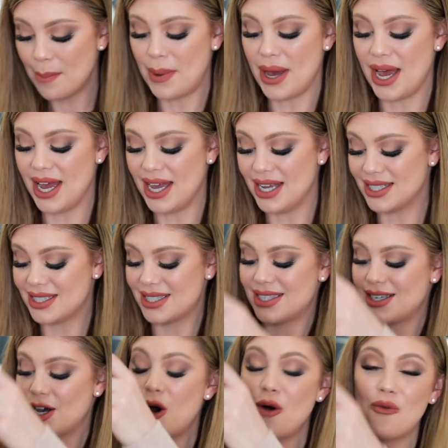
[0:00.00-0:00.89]
but
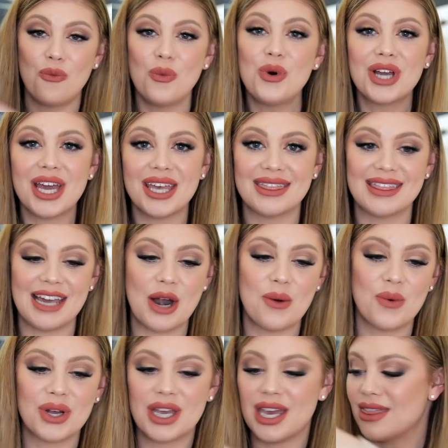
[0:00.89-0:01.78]
we'll get
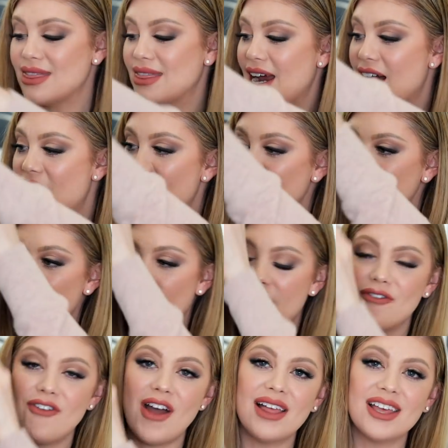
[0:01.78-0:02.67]
there. We'll get there.
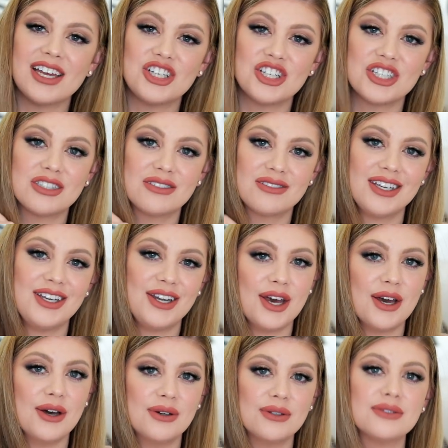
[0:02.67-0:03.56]
So I finally just, you
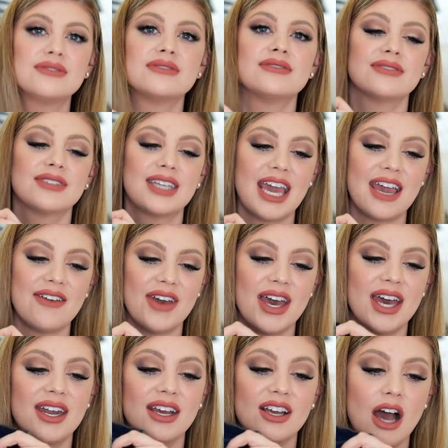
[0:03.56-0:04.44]
know, gave
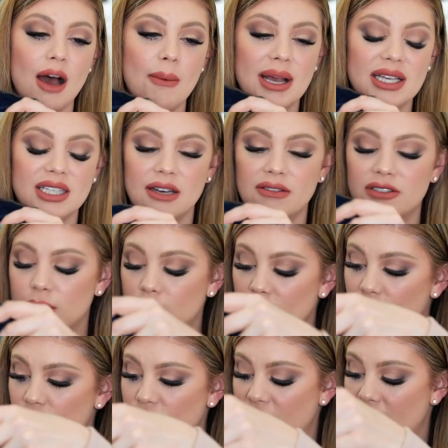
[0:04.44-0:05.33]
in and got myself
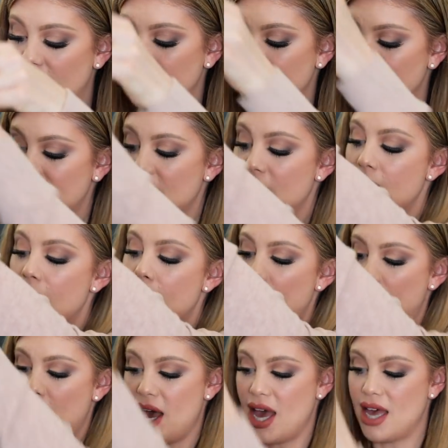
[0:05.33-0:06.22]
some new jeans,
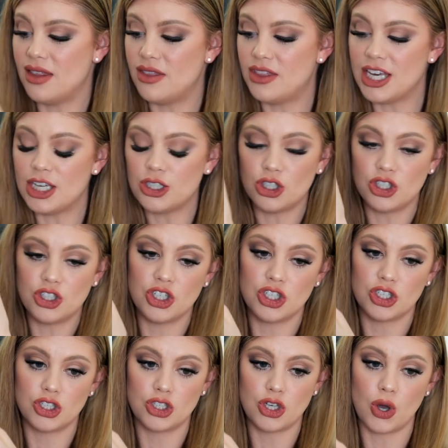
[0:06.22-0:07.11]
but these are
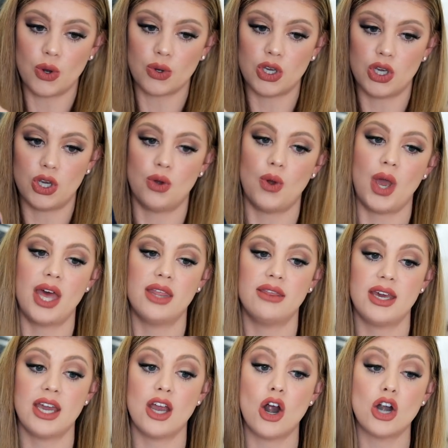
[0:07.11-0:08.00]
just so cute
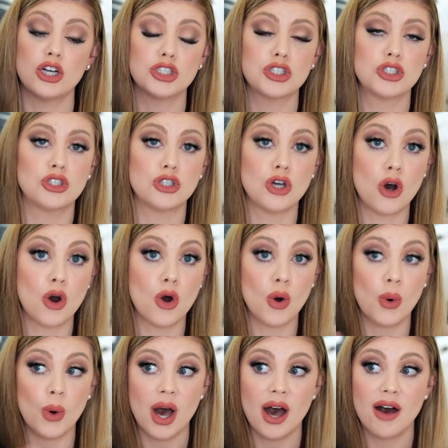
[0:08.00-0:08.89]
and they are
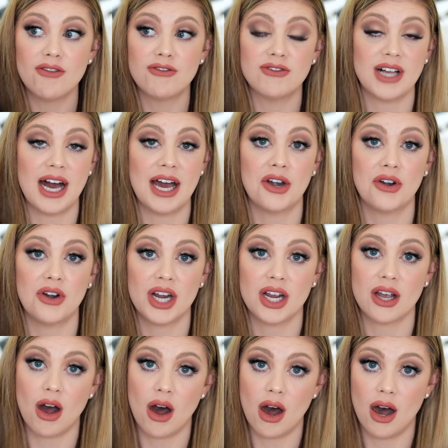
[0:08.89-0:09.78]
so
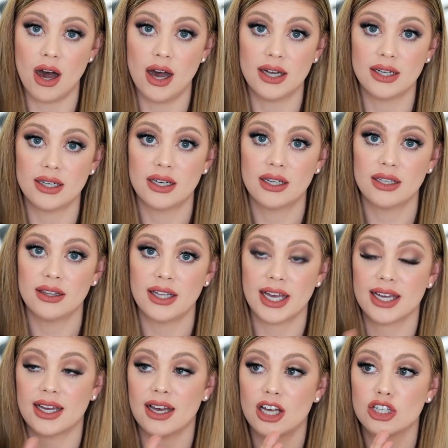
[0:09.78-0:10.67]
flattering on,
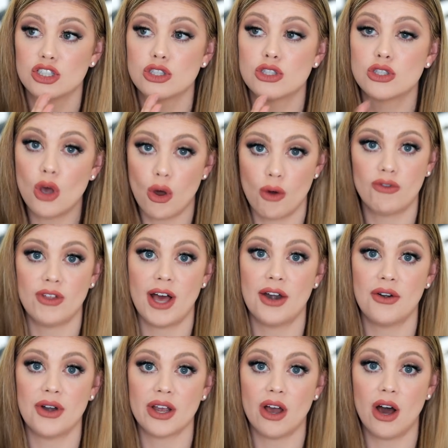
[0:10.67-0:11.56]
like so
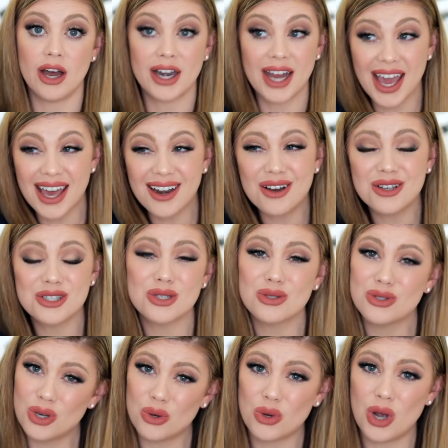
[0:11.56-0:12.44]
flattering on, and
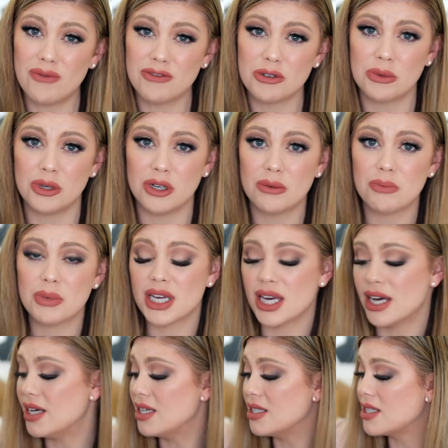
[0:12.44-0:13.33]
also so comfortable
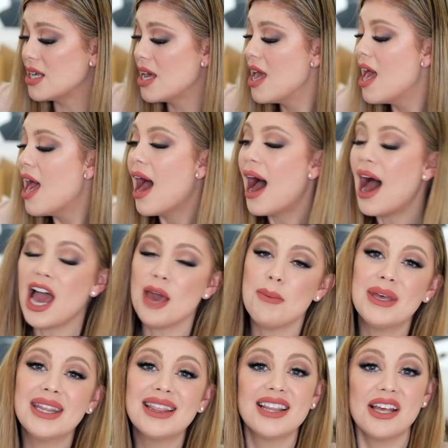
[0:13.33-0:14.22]
because
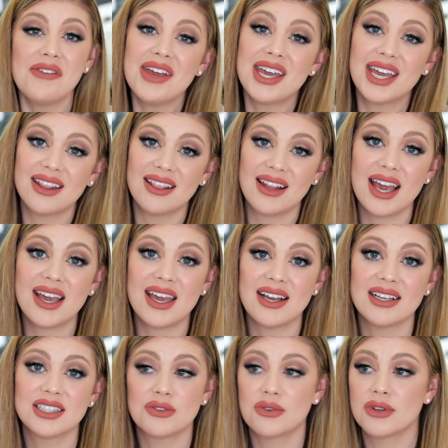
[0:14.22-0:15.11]
I've been living in
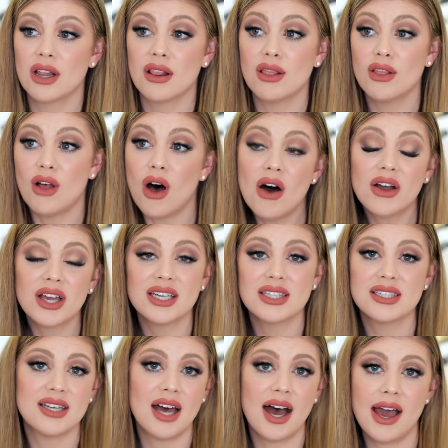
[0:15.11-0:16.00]
leggings for the
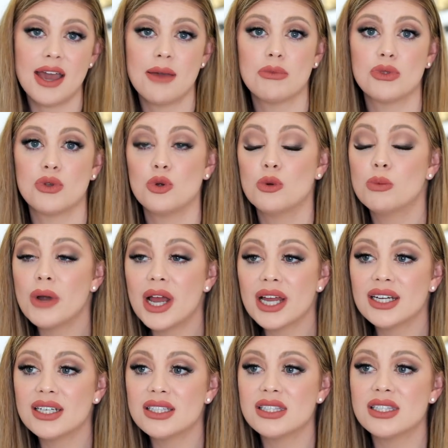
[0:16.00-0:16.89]
longest time through
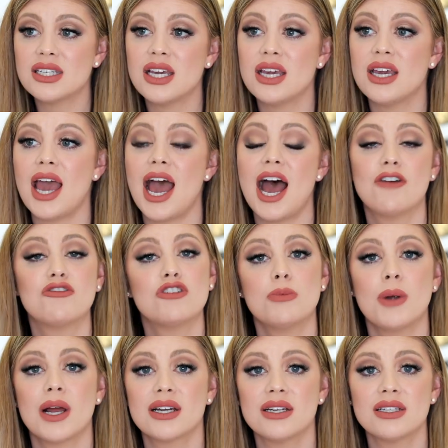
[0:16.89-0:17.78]
pregnancy,
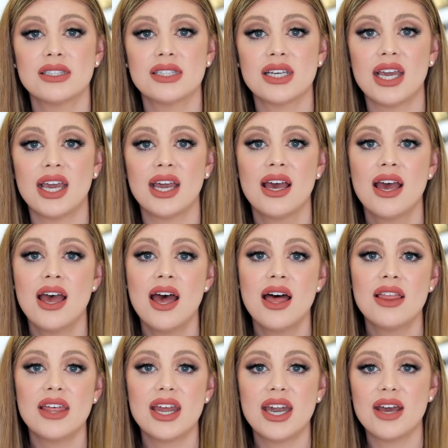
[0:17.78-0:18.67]
after pregnancy,
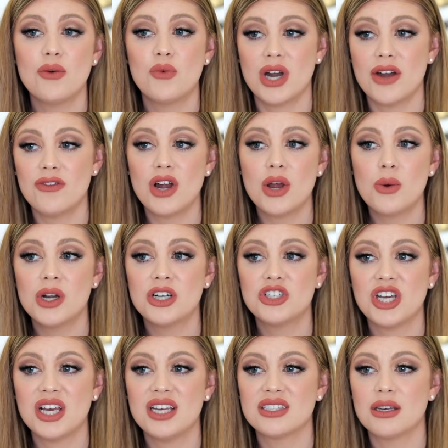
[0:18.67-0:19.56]
that whenever I wear
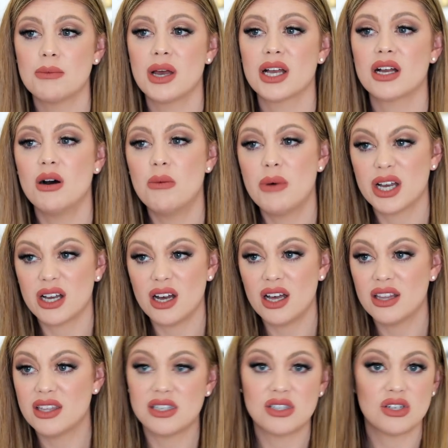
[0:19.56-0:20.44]
jeans, I'm like, oh my
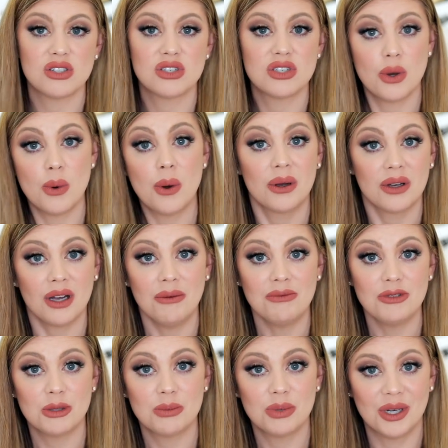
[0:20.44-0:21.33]
God, these are so
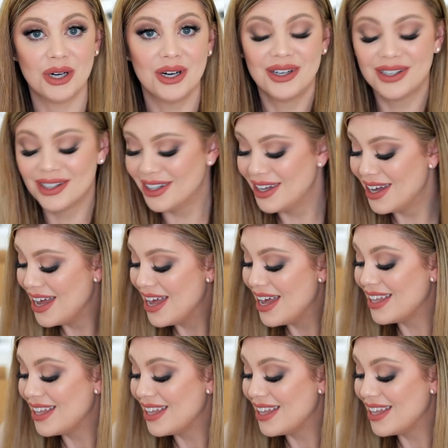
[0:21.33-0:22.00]
uncomfortable.